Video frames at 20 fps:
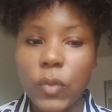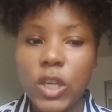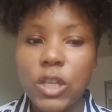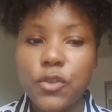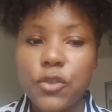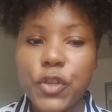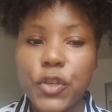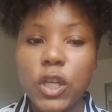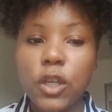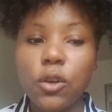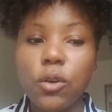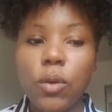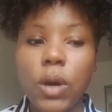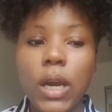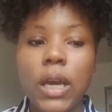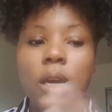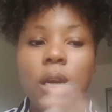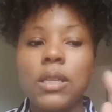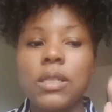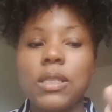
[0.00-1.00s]
So
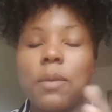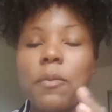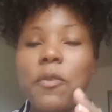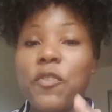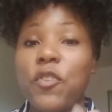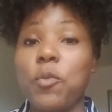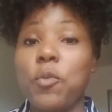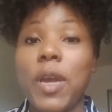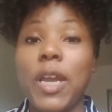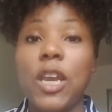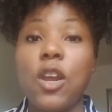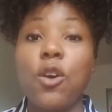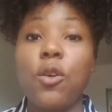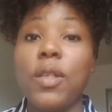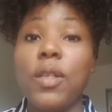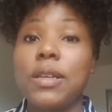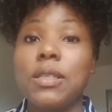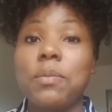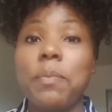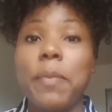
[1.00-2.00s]
some of you may know
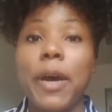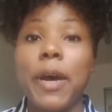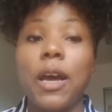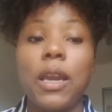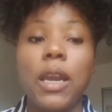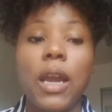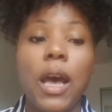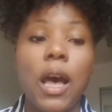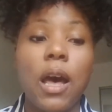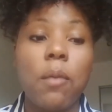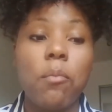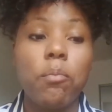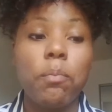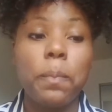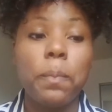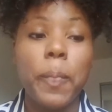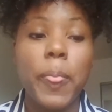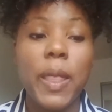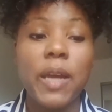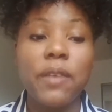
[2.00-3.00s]
this, but
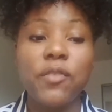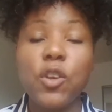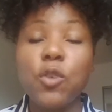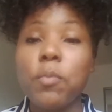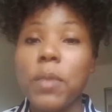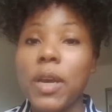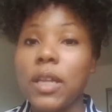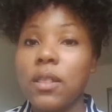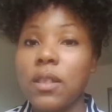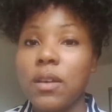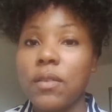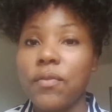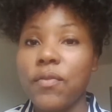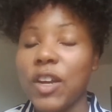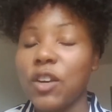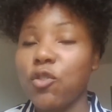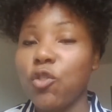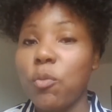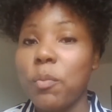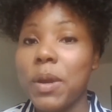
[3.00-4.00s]
if you make the
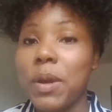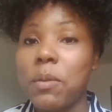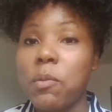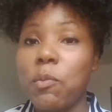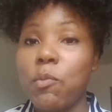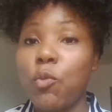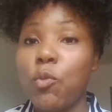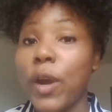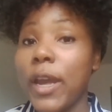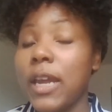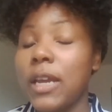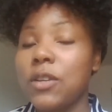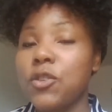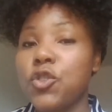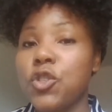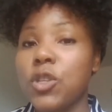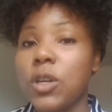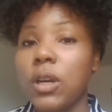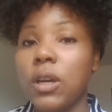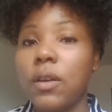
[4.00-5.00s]
federal minimum
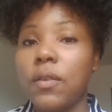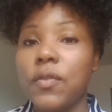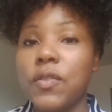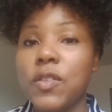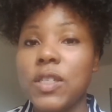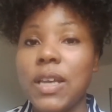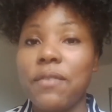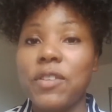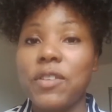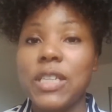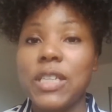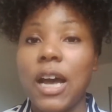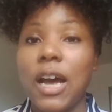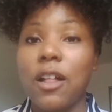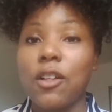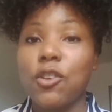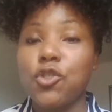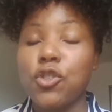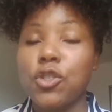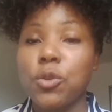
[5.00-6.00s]
wage of
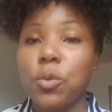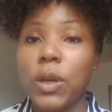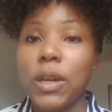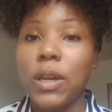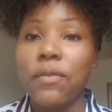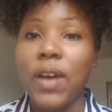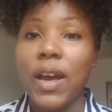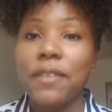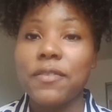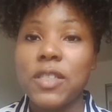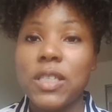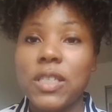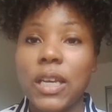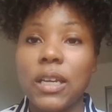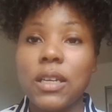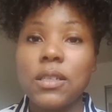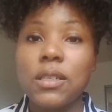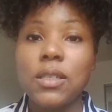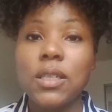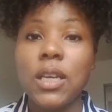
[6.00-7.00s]

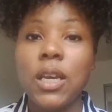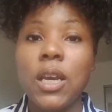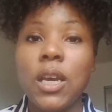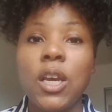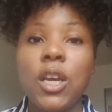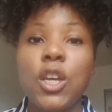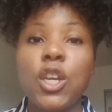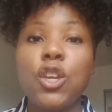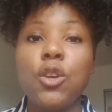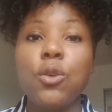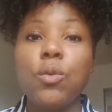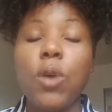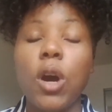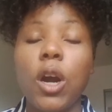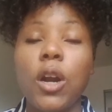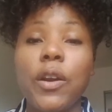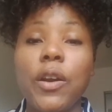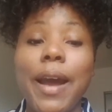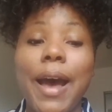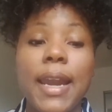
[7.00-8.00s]
$7.25, you
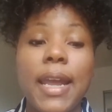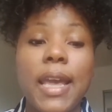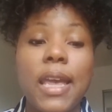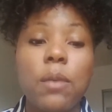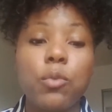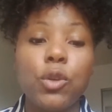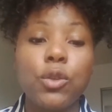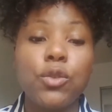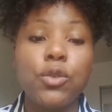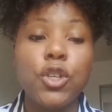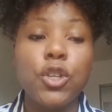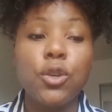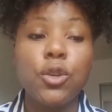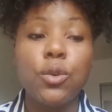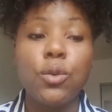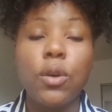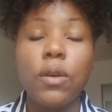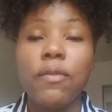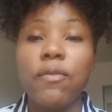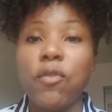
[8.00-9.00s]
are not able
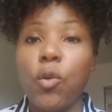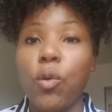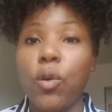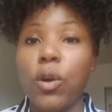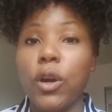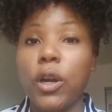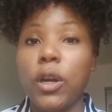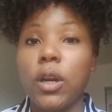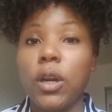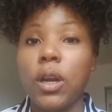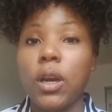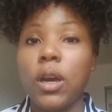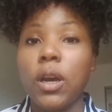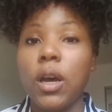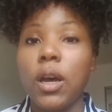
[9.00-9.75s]
to afford